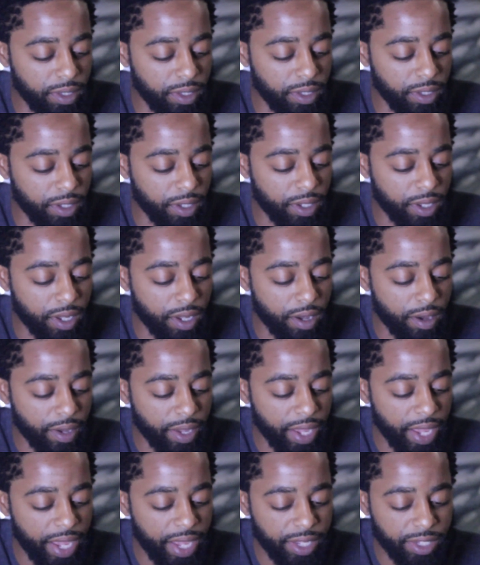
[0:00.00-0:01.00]
the
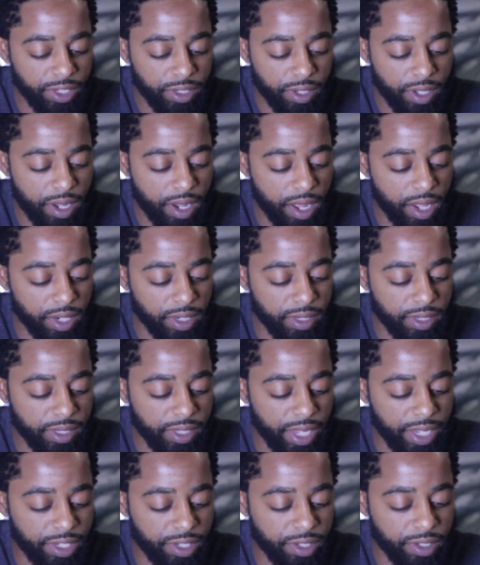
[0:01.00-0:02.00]
Caucasian
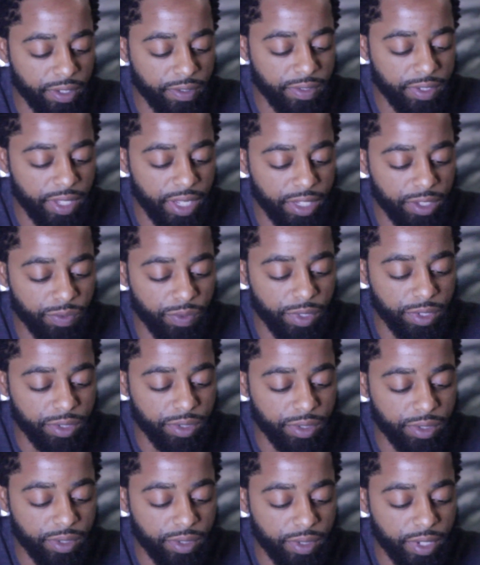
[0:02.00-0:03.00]
colonizations of sex
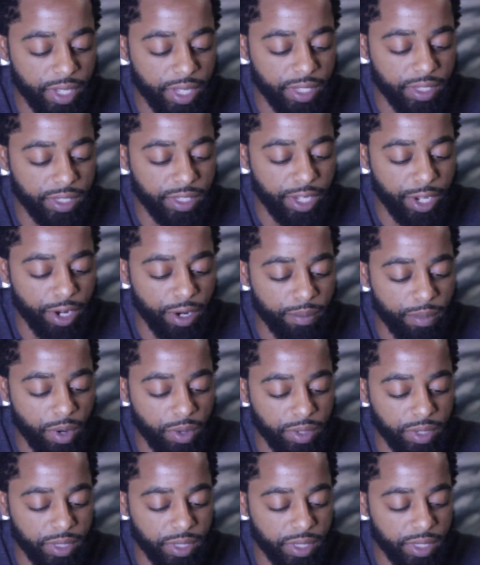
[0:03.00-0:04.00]
rituals and
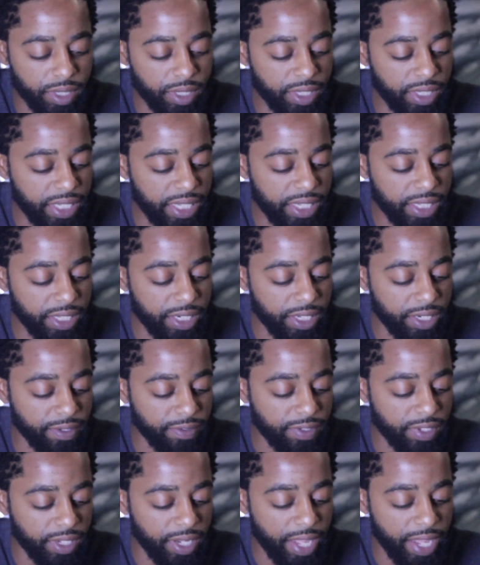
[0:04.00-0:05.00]
ceremonies, seasoning
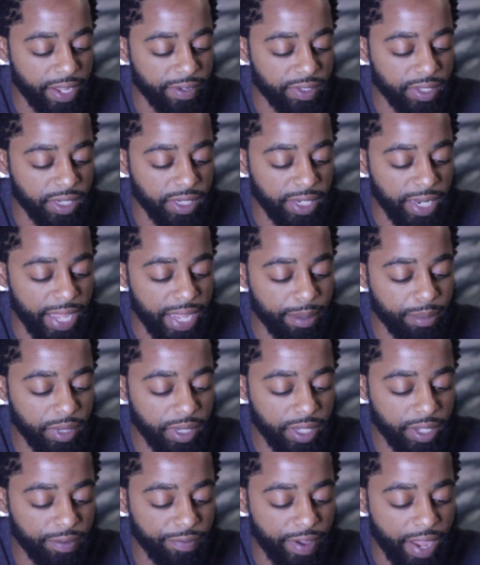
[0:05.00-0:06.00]
of slaves, the
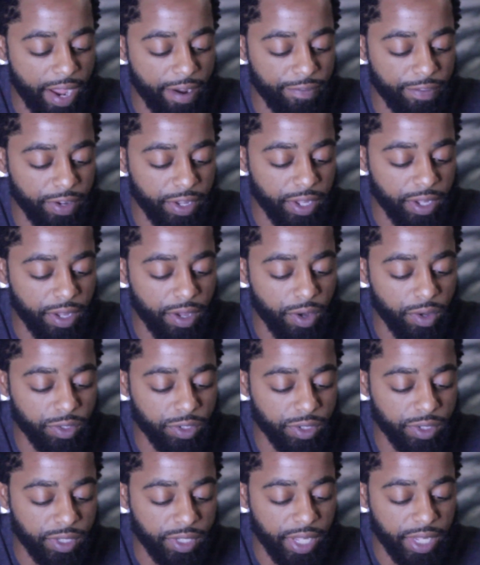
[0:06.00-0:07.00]
labeling of African
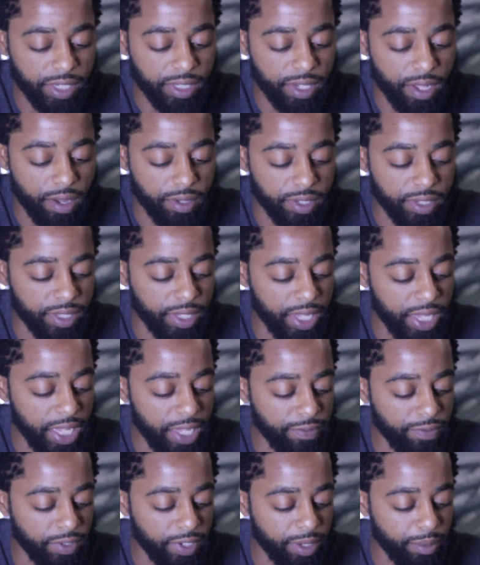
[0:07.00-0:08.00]
culture, sex laws as
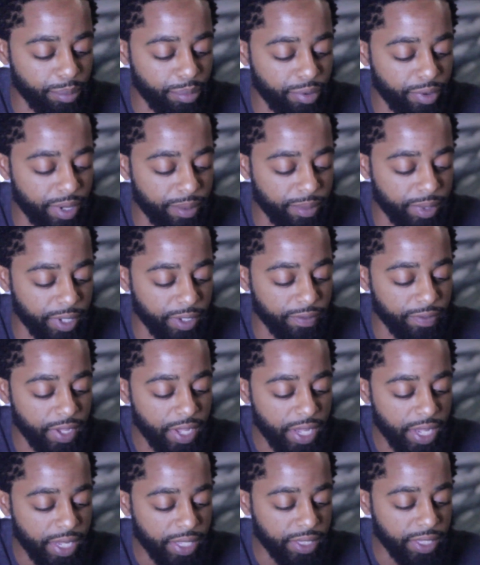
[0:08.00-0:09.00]
evil and primitive.
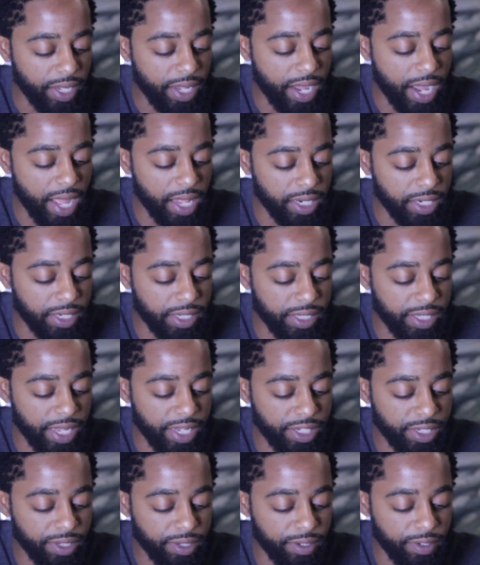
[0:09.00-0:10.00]
The
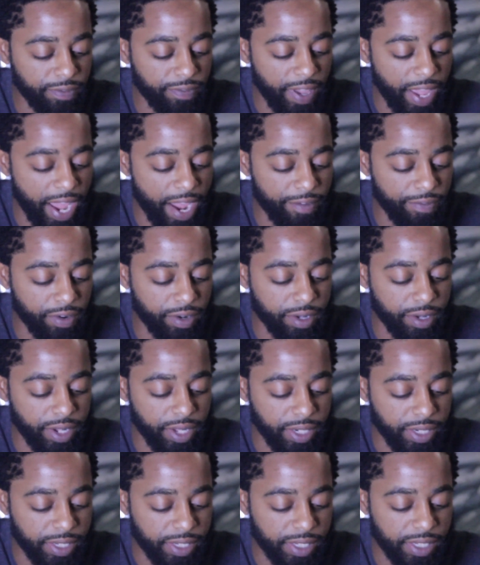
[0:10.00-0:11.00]
colonization of Africa
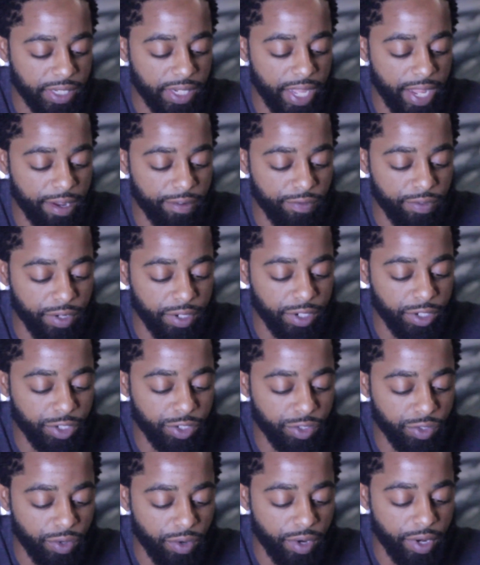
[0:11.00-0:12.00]
and the slavery
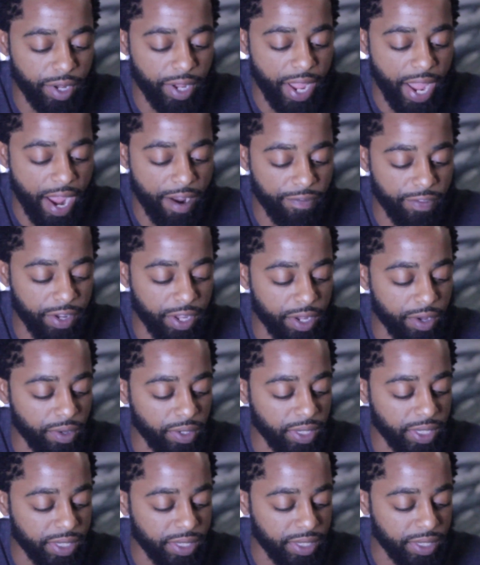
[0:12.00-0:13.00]
destroyed African
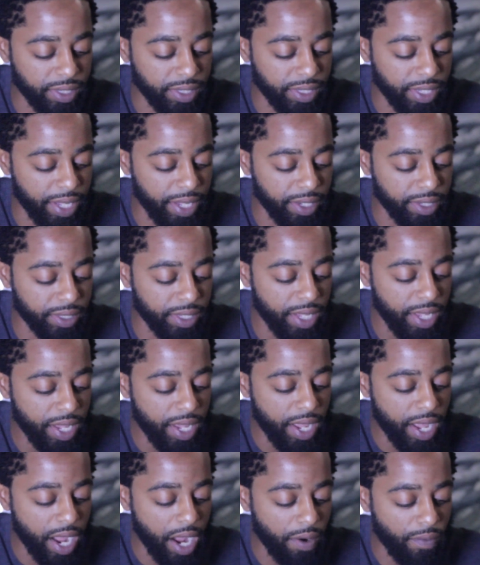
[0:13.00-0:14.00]
holistic sex.
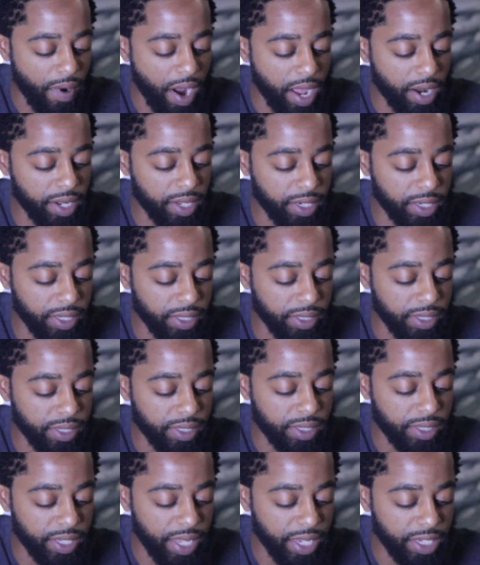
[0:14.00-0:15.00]
Ironically, the
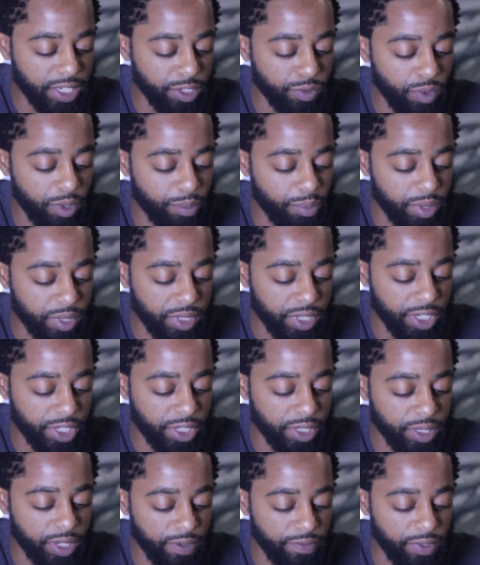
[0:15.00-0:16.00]
sexual
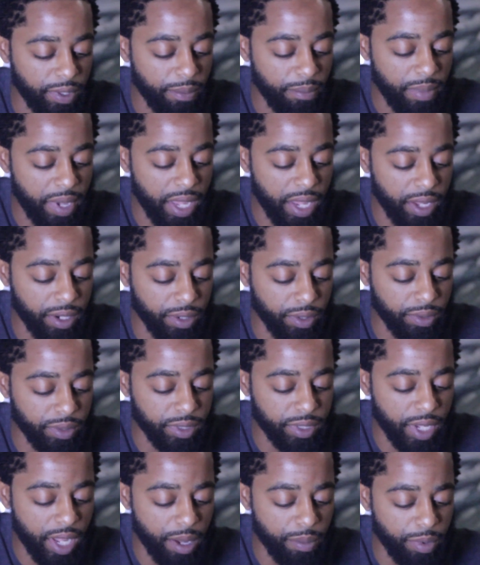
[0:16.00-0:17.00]
position of the man
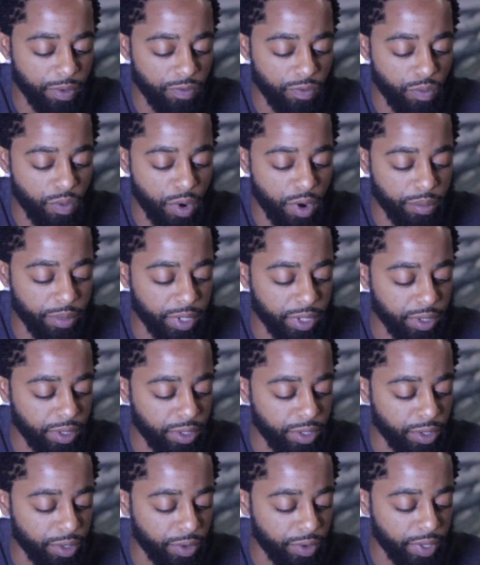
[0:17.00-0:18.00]
on top of woman
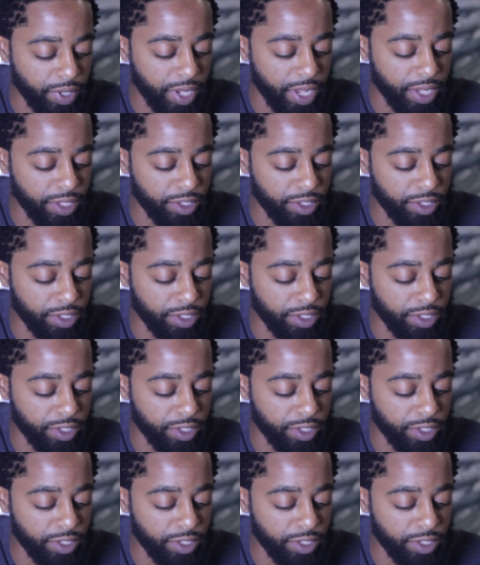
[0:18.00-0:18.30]
during